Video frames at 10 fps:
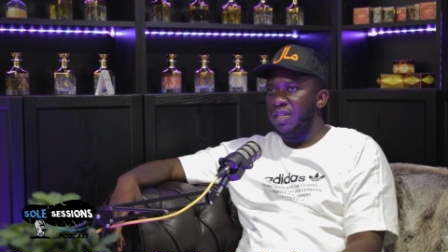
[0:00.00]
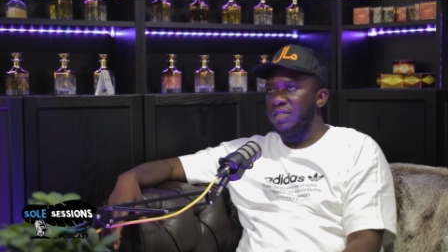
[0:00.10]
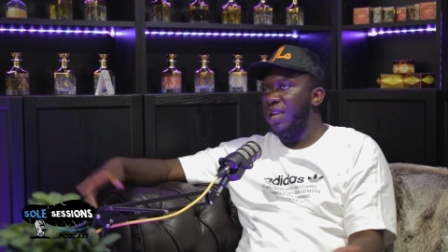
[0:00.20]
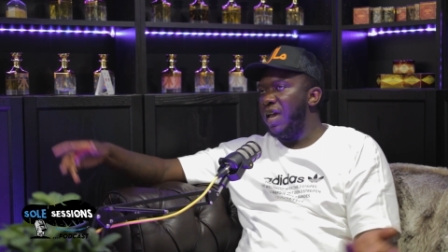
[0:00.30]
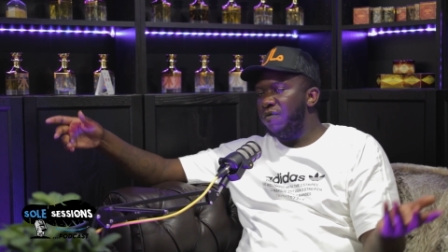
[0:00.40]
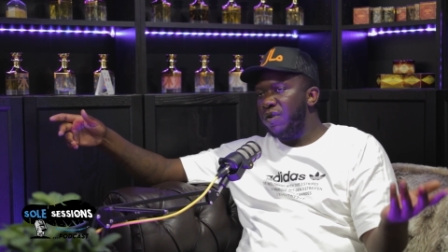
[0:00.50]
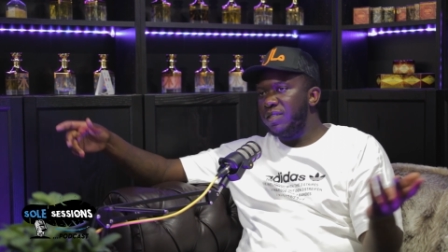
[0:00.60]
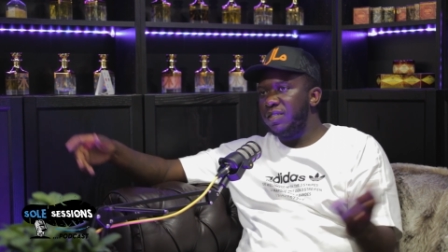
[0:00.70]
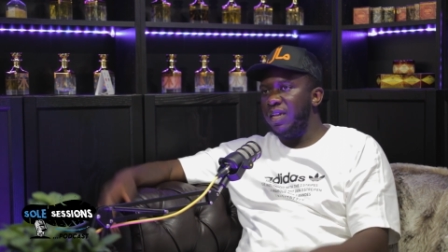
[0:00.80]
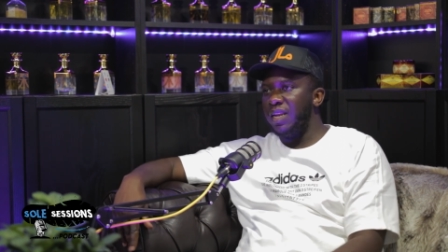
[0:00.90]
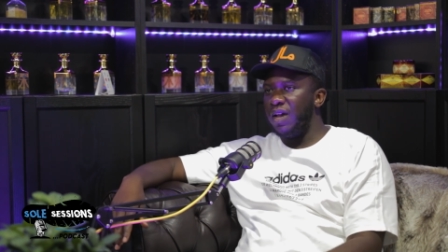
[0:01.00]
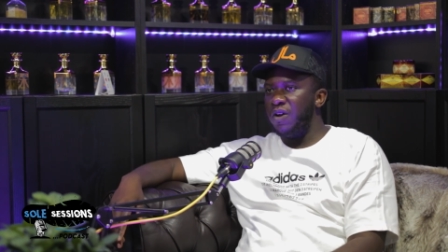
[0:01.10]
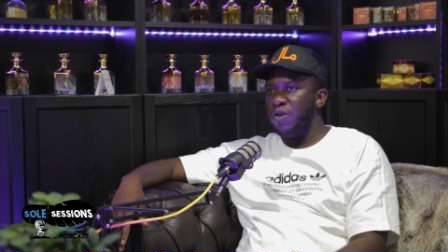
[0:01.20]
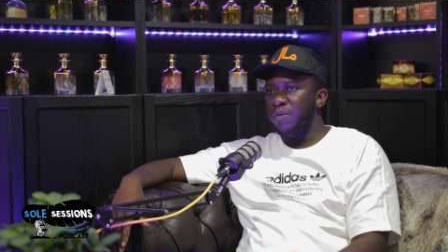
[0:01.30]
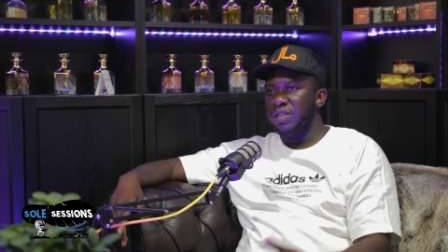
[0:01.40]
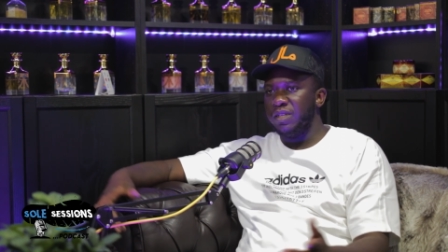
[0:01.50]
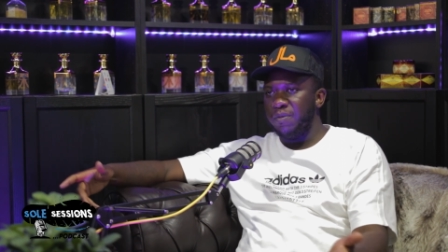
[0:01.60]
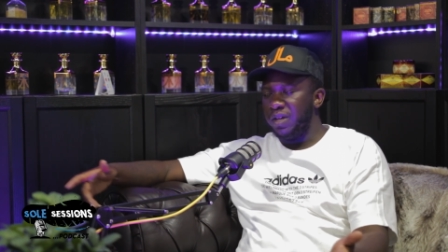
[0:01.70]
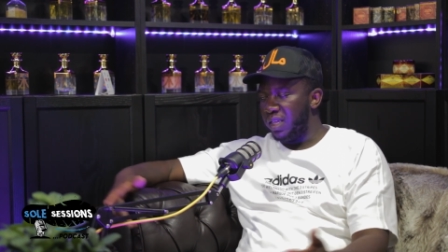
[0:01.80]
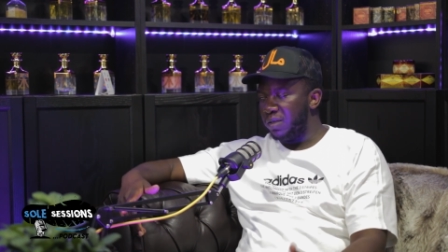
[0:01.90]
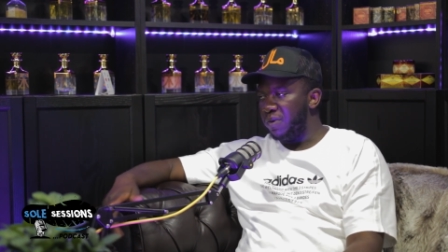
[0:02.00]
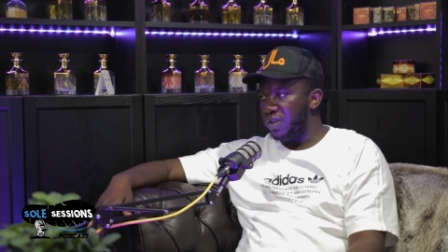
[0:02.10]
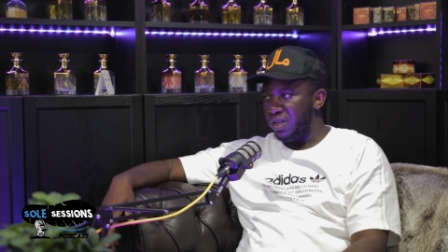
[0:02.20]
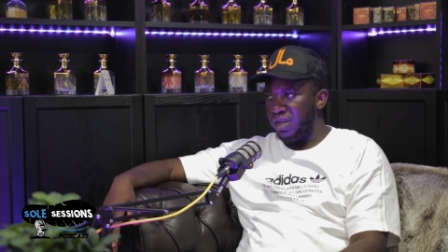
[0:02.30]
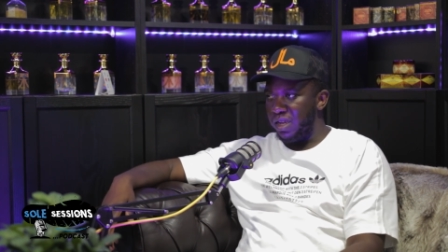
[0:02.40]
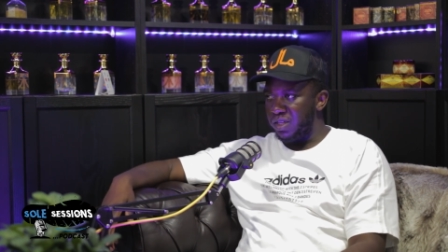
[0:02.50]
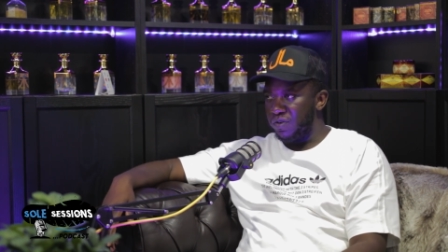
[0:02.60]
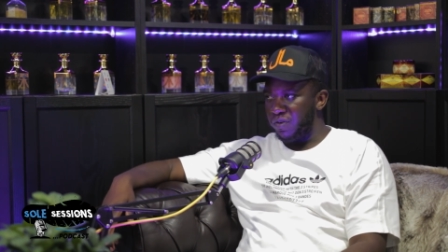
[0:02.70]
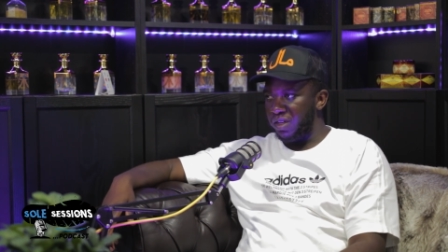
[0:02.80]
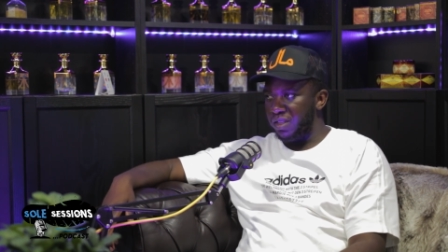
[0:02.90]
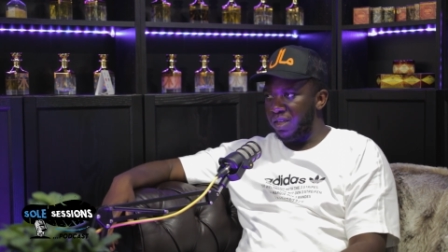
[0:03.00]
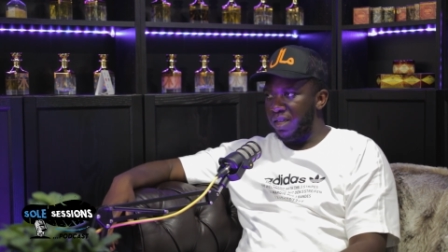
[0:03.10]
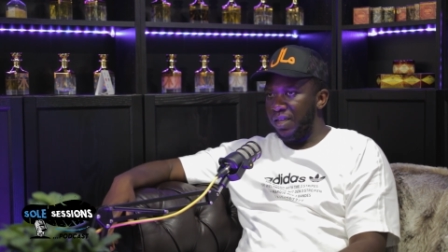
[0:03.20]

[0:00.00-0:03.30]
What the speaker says: So now everyone's sitting at home and someone gets murdered in their screen.